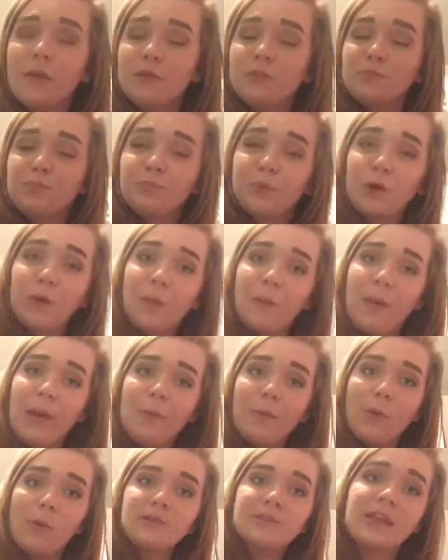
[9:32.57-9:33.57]
This group of
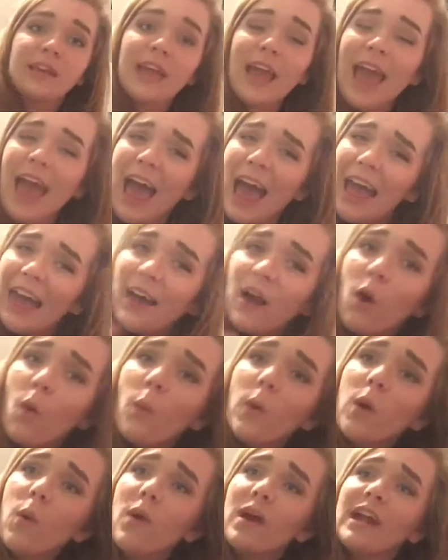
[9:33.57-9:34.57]
people was like, hey,
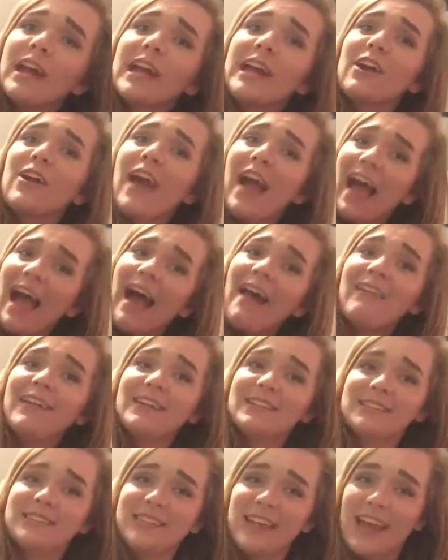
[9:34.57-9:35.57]
we want to hear
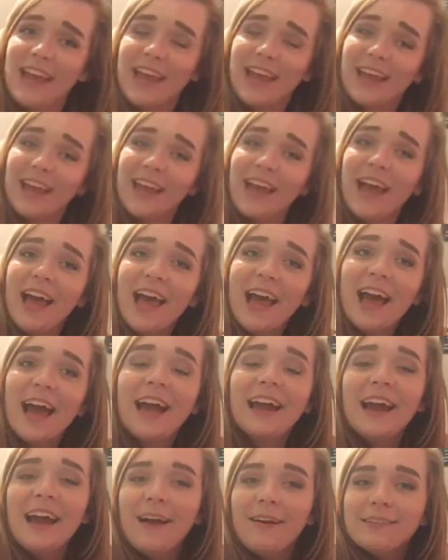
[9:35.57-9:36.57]
Allie sing.
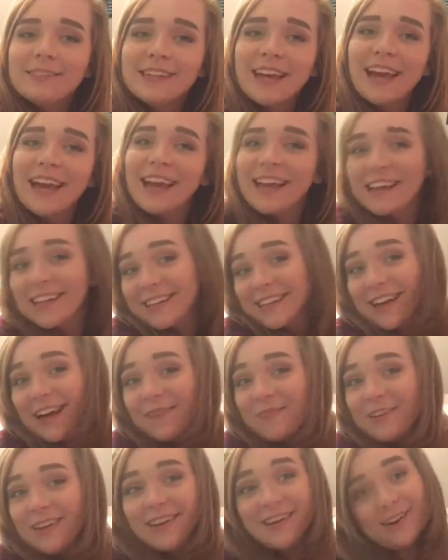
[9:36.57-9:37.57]
And I was like,
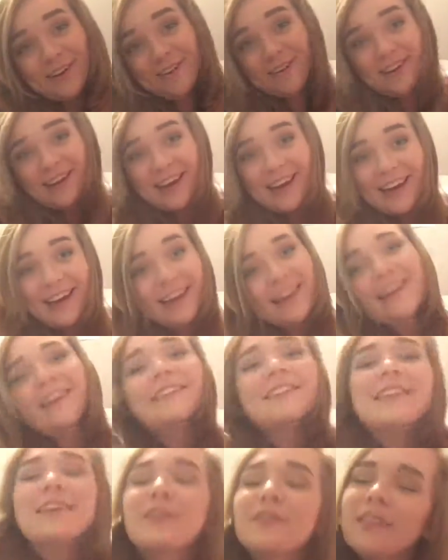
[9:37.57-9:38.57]
I mean, okay.
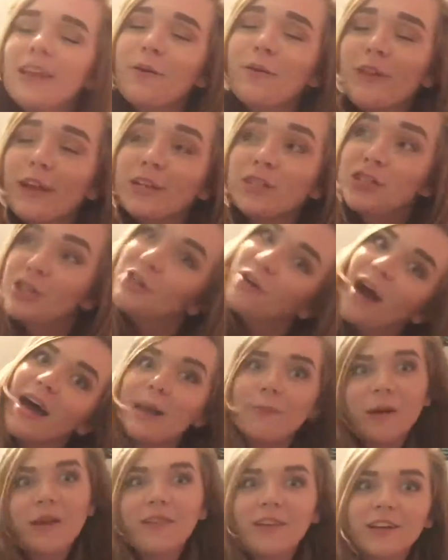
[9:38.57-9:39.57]
They were like, do you know how
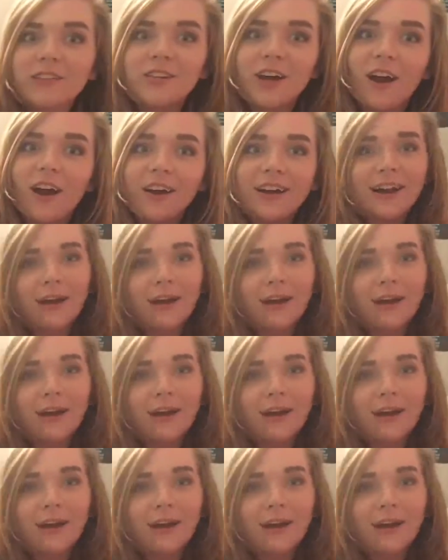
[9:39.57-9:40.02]
to play the guitar?